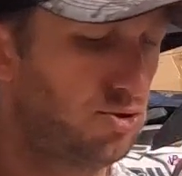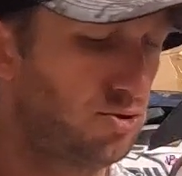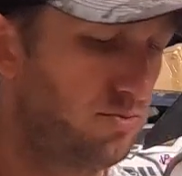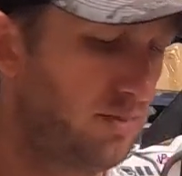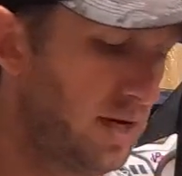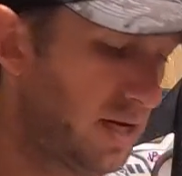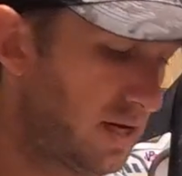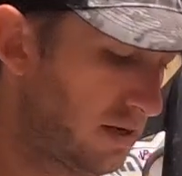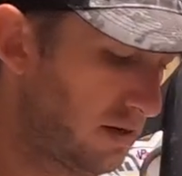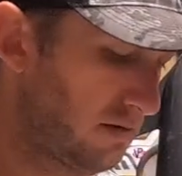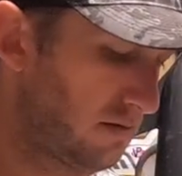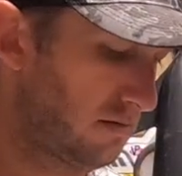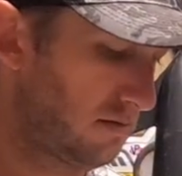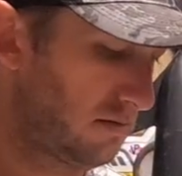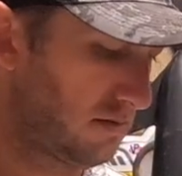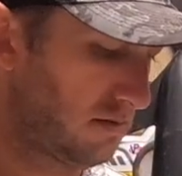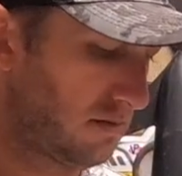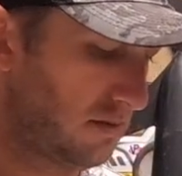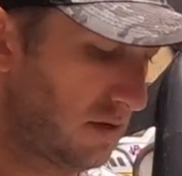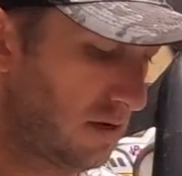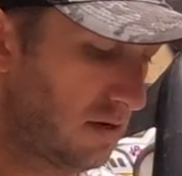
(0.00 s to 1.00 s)
man,
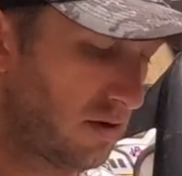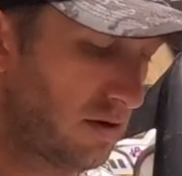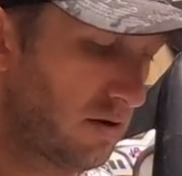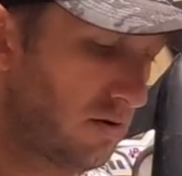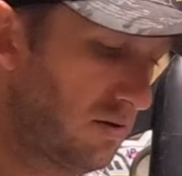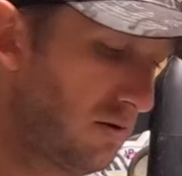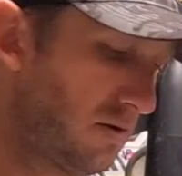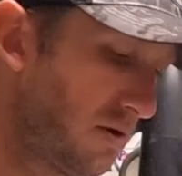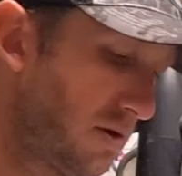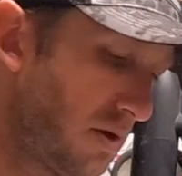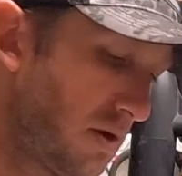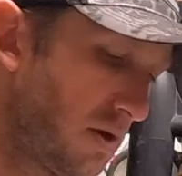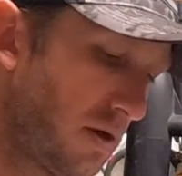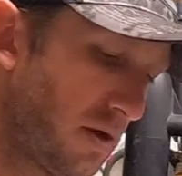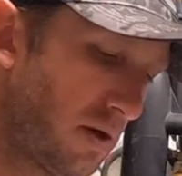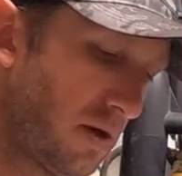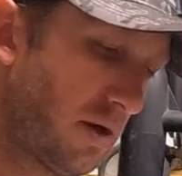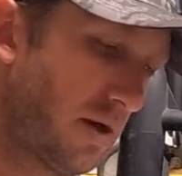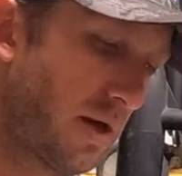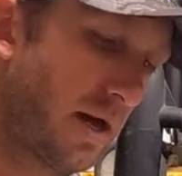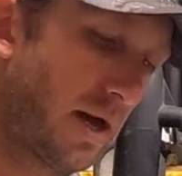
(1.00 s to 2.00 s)
I don't know
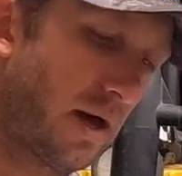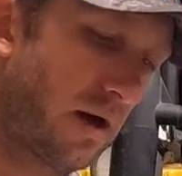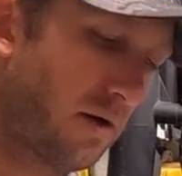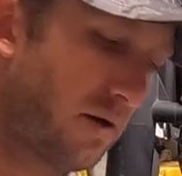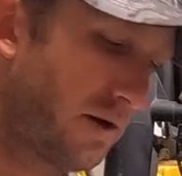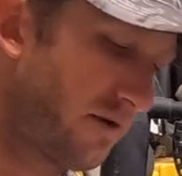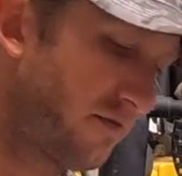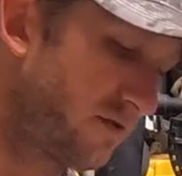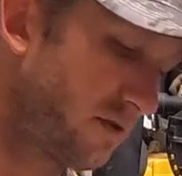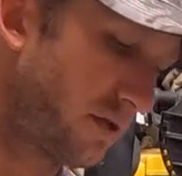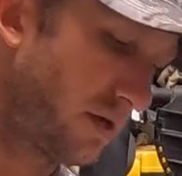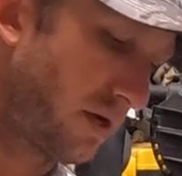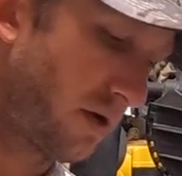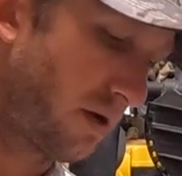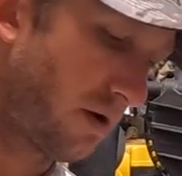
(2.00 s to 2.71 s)
how heavy they